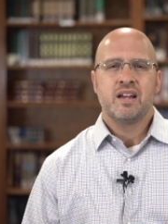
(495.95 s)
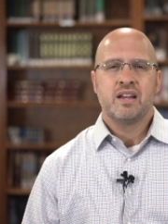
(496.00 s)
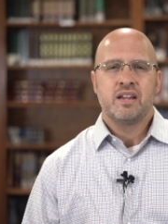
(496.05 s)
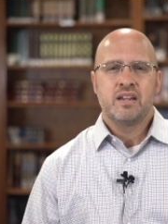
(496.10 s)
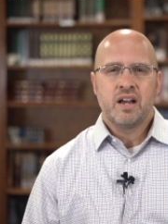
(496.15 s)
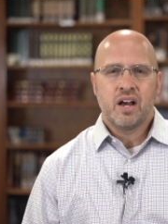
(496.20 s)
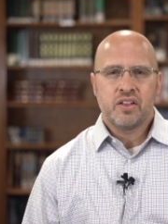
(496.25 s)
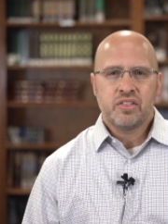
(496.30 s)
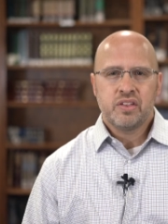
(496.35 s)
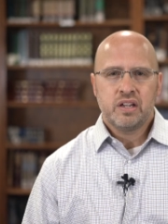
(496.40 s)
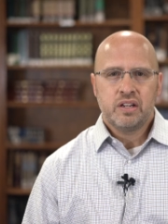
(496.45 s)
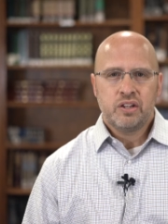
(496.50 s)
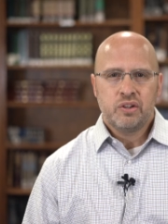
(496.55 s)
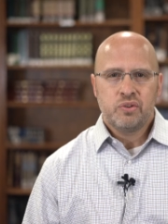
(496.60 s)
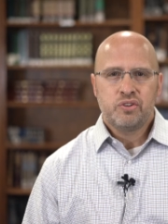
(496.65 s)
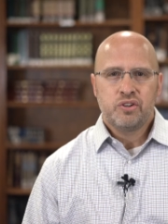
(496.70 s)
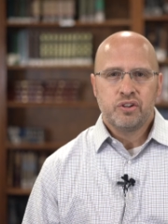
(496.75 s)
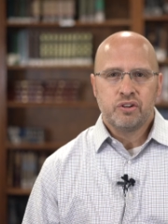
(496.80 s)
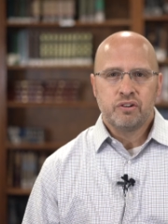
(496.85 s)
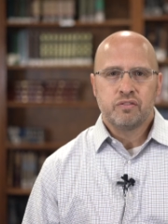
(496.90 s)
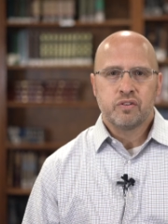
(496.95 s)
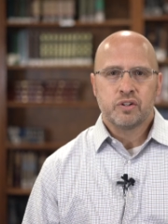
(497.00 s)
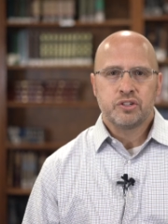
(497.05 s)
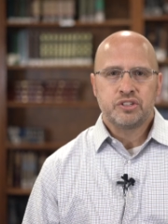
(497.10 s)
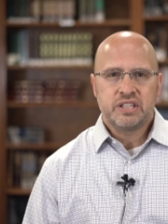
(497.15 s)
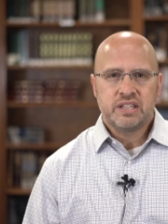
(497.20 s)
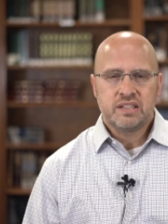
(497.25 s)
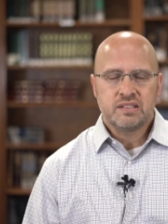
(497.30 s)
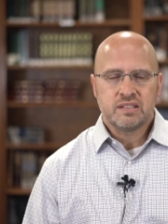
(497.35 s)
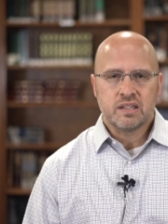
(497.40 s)
Nothing you do for
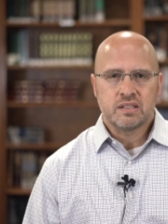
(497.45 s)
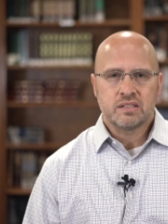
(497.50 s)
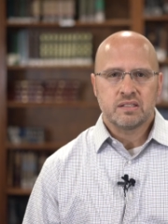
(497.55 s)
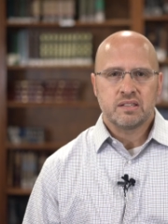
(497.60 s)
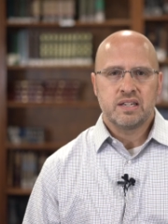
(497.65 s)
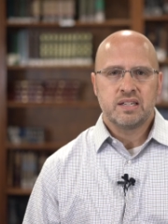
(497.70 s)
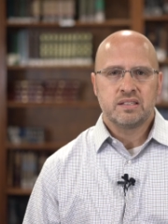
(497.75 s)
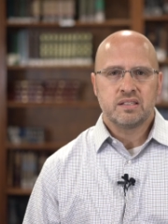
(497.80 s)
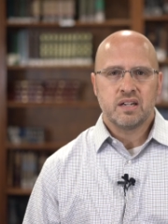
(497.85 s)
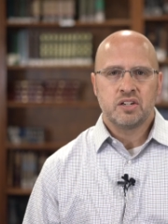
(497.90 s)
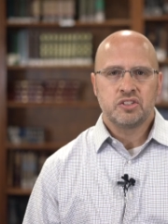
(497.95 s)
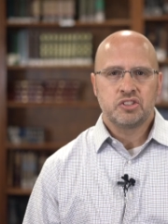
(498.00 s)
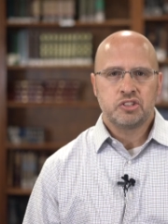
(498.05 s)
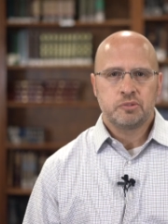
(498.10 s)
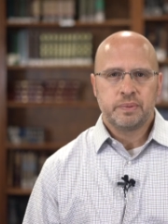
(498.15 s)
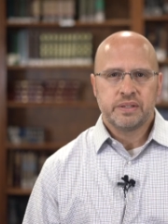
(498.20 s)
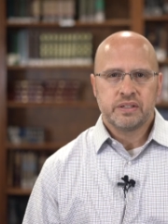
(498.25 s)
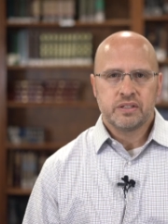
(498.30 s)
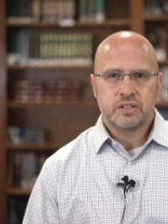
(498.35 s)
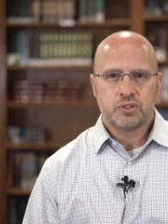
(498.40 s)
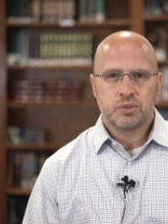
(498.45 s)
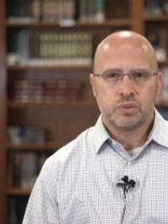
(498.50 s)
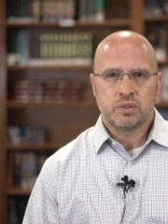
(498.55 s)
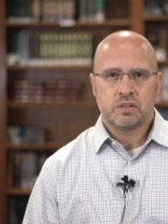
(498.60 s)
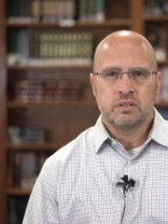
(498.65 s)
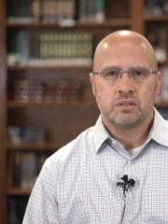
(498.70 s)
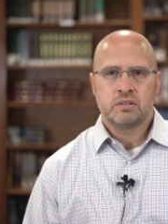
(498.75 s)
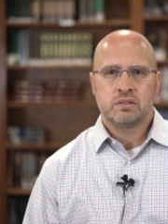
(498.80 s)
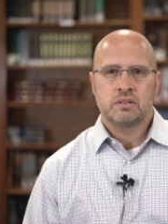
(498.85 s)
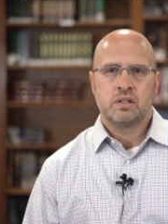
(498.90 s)
Jesus is
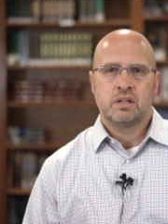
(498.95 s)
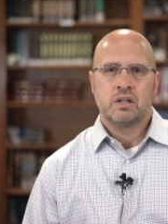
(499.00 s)
unspiritual.